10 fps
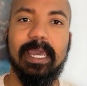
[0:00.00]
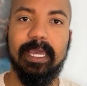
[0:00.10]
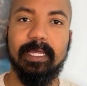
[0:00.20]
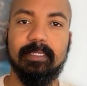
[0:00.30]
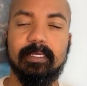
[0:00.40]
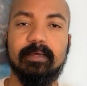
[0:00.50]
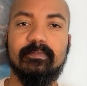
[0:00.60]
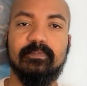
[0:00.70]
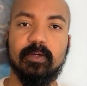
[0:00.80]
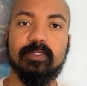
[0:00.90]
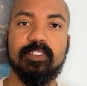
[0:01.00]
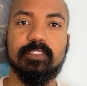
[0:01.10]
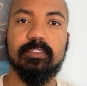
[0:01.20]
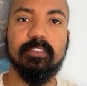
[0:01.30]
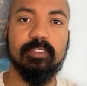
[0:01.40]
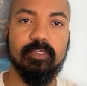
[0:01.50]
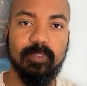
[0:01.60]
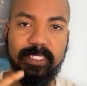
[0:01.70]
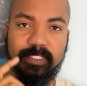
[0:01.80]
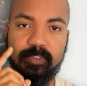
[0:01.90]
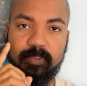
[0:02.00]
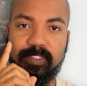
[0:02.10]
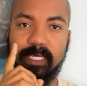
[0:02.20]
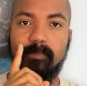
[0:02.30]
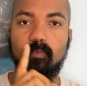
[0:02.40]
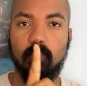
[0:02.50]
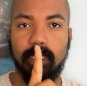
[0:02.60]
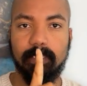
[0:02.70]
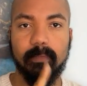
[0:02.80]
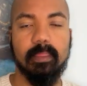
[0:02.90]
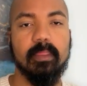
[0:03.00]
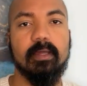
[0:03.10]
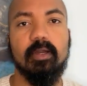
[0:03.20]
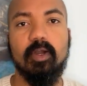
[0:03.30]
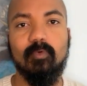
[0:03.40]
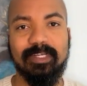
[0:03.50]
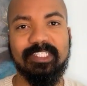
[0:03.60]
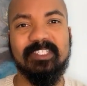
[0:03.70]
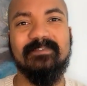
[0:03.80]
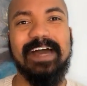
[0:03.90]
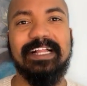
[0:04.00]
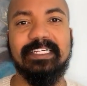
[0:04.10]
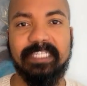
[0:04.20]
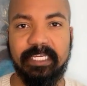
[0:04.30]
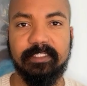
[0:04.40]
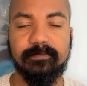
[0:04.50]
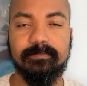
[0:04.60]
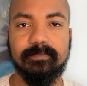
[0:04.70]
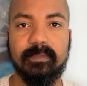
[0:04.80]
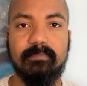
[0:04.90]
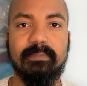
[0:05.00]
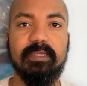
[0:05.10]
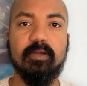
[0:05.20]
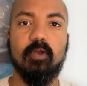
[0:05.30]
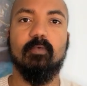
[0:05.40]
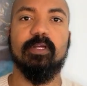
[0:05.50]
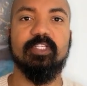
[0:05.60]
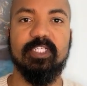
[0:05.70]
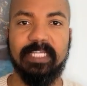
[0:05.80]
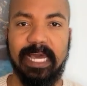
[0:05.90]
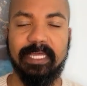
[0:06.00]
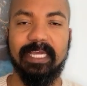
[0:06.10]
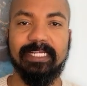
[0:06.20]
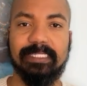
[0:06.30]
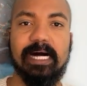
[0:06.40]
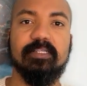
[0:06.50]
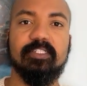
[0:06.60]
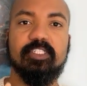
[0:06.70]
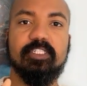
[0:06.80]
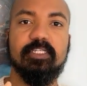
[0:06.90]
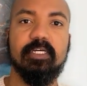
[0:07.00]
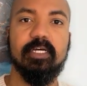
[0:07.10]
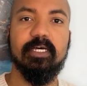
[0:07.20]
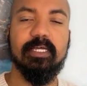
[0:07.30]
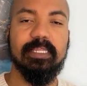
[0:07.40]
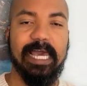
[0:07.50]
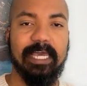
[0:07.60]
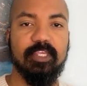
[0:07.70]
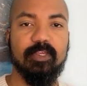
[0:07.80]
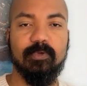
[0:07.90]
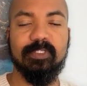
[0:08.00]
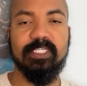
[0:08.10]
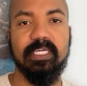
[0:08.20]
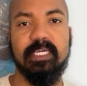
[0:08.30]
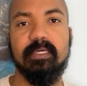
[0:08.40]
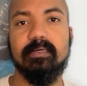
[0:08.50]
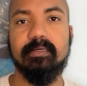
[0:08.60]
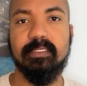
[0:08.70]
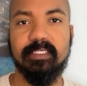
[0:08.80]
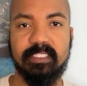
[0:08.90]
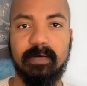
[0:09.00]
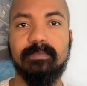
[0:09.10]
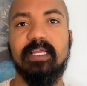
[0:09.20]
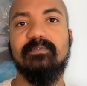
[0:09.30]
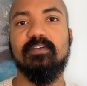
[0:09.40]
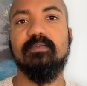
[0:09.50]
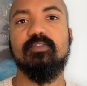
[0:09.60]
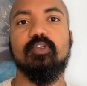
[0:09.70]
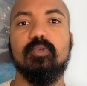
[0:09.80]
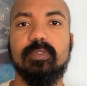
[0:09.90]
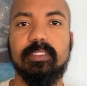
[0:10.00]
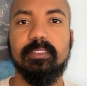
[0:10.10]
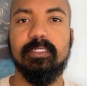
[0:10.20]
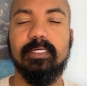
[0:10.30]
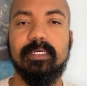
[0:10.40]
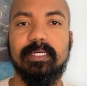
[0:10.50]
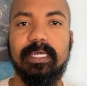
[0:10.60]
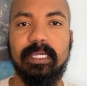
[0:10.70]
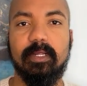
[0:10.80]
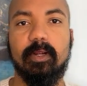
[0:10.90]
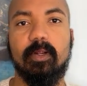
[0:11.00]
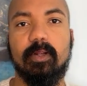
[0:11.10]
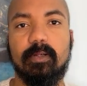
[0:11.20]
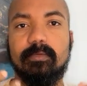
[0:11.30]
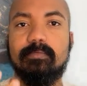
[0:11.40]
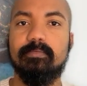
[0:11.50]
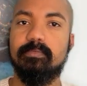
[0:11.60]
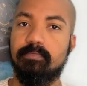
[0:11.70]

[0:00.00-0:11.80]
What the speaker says: And first, you need to do step 1, which is validate. Meet her where she's at. Acknowledge that you see some level of truth in her